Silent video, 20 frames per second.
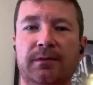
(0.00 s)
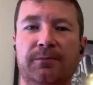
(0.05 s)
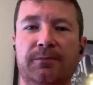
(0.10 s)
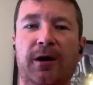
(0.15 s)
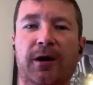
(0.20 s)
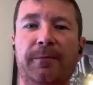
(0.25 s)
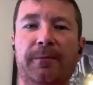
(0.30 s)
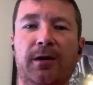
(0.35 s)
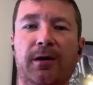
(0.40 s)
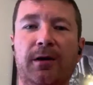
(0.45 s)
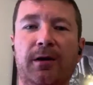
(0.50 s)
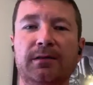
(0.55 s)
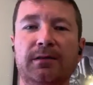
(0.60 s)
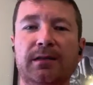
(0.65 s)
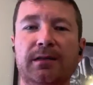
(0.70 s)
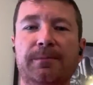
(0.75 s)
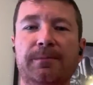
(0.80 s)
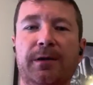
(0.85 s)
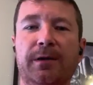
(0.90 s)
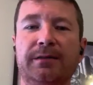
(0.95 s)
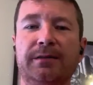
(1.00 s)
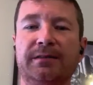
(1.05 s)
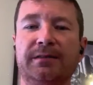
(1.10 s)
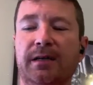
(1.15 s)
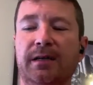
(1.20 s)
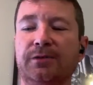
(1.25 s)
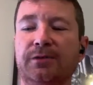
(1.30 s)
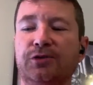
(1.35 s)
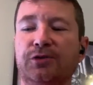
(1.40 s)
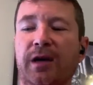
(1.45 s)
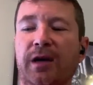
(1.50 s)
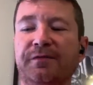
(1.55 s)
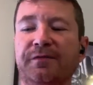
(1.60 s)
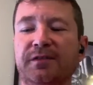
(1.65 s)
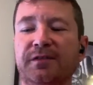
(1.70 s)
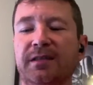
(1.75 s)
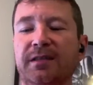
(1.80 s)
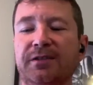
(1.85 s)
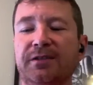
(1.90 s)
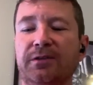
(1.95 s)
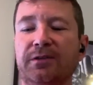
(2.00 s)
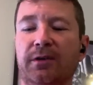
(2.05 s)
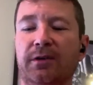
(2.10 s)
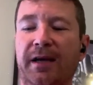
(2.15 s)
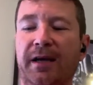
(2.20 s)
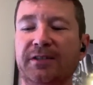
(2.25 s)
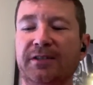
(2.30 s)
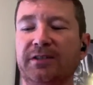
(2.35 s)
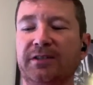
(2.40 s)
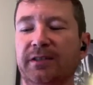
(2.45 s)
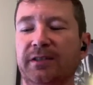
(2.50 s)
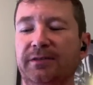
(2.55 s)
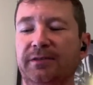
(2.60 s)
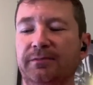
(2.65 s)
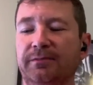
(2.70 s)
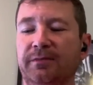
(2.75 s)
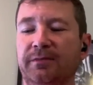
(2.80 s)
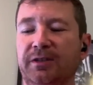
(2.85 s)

primarily, but Draft to Digital actually